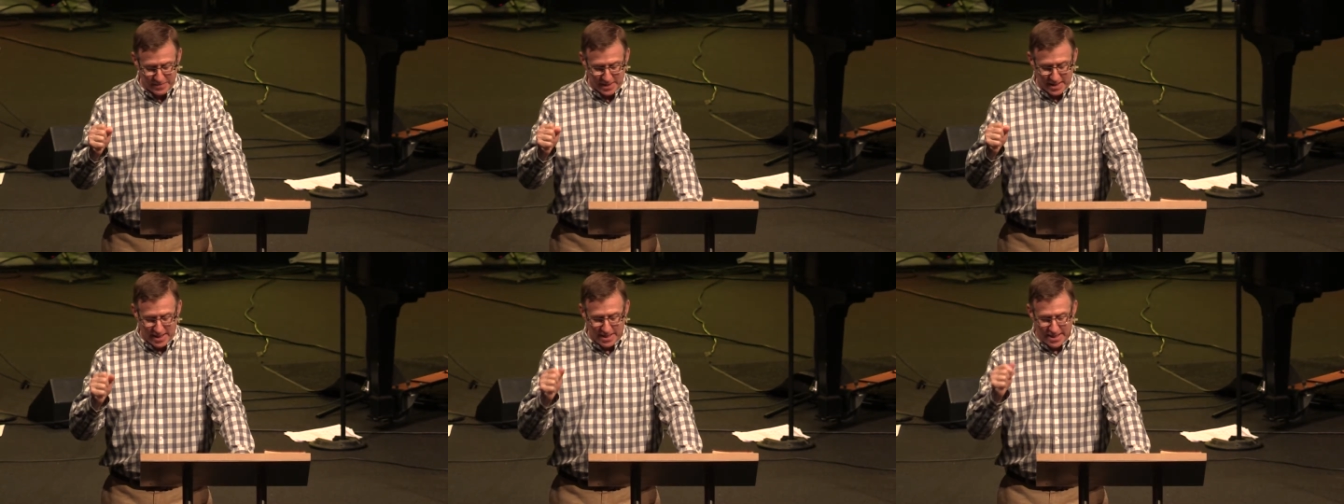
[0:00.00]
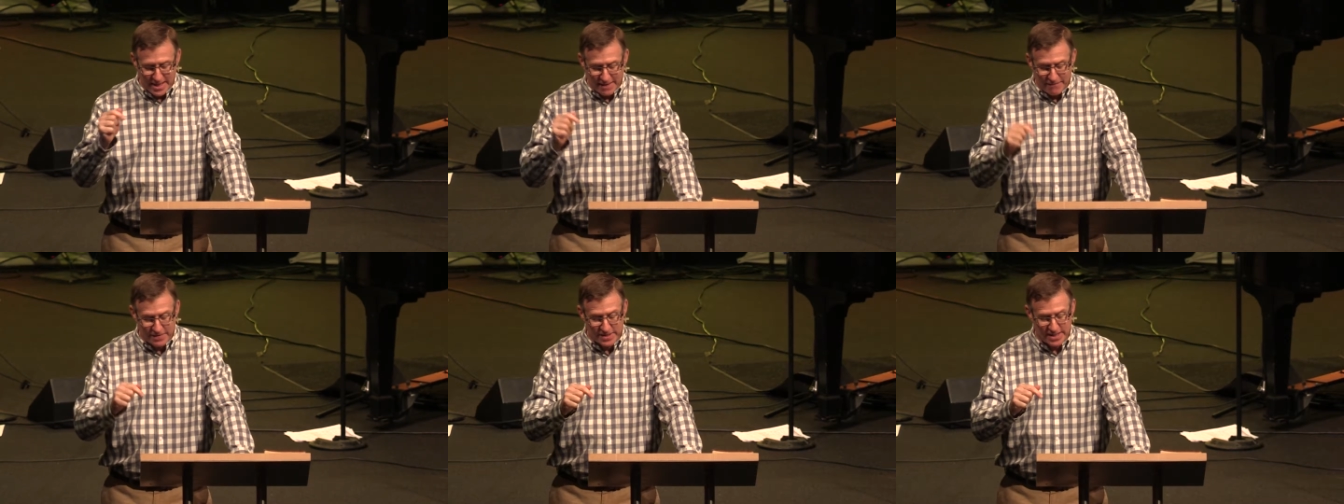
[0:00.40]
And he
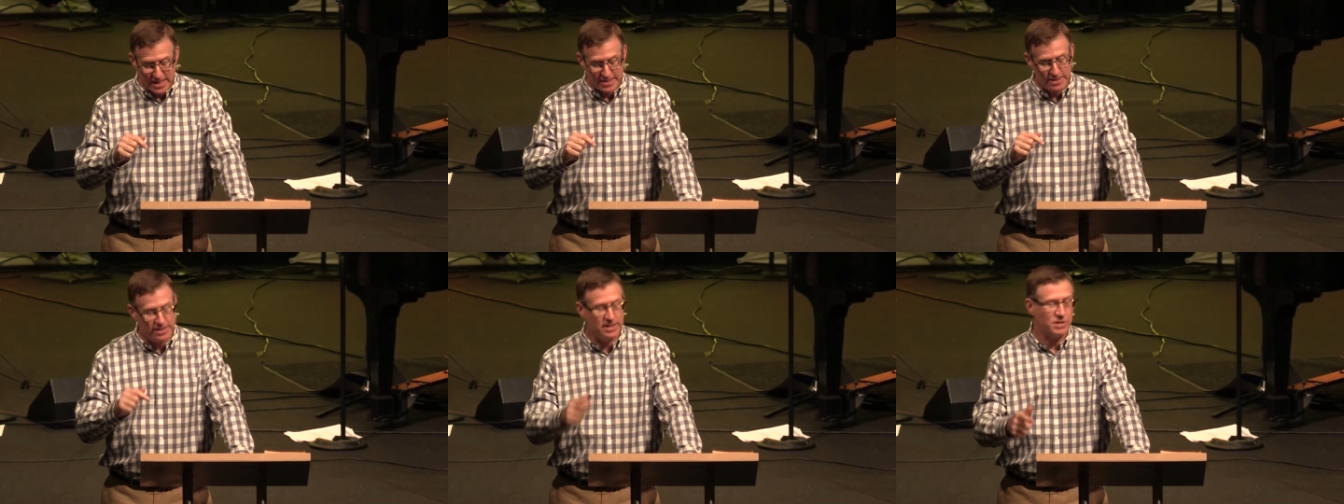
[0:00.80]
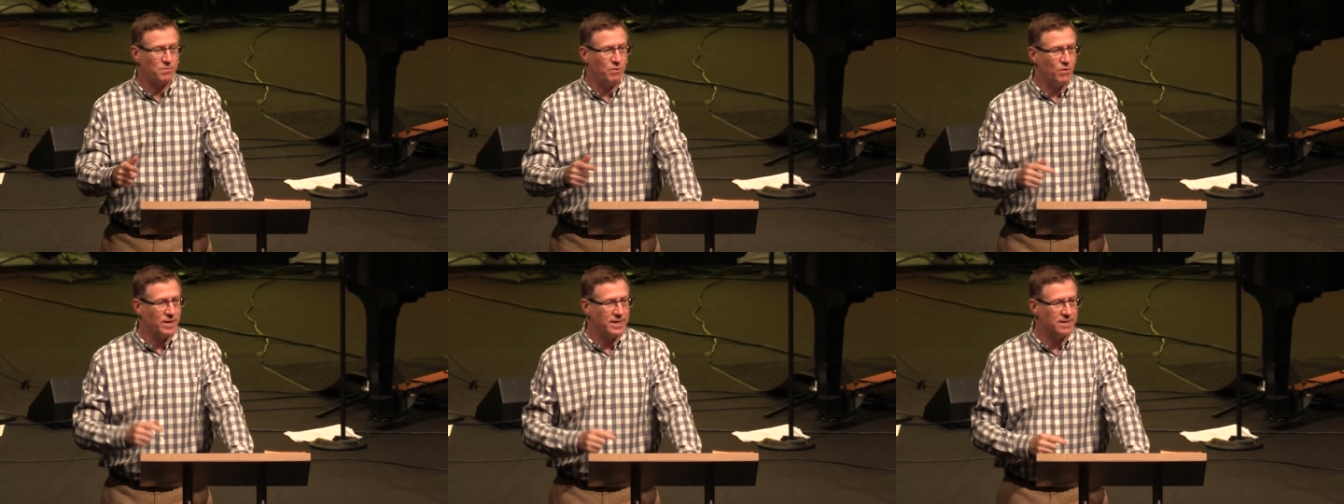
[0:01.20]
emphasizes this
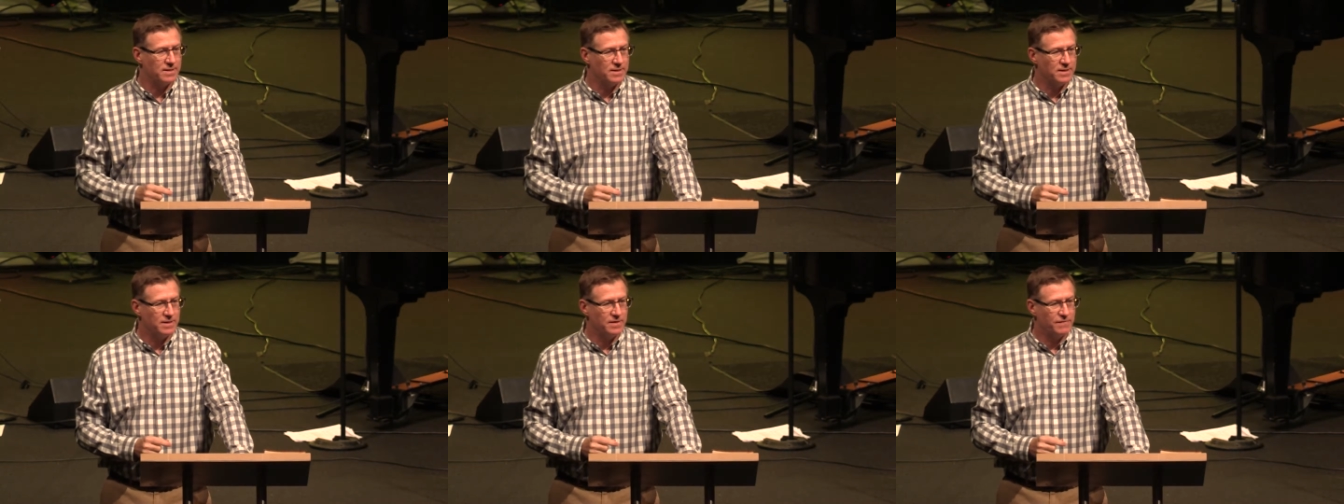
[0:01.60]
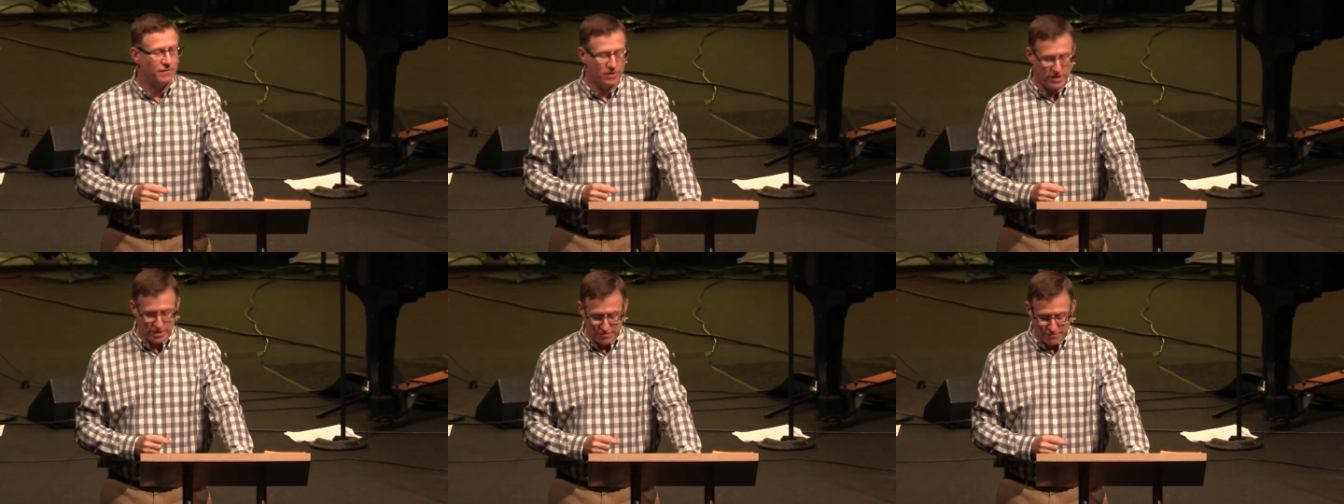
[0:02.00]
point for
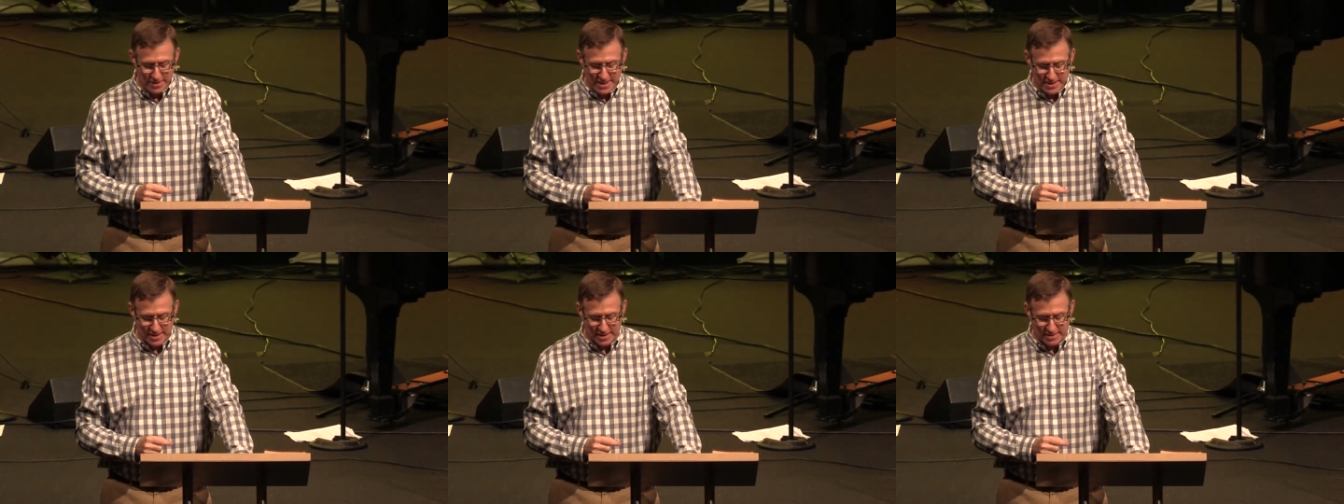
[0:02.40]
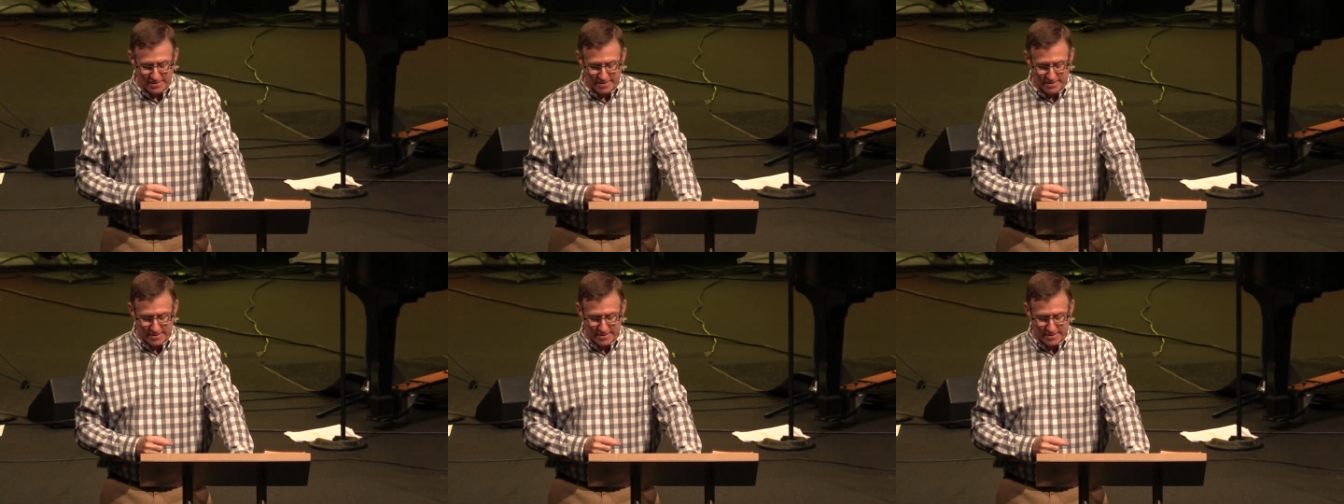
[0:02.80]
a good reason.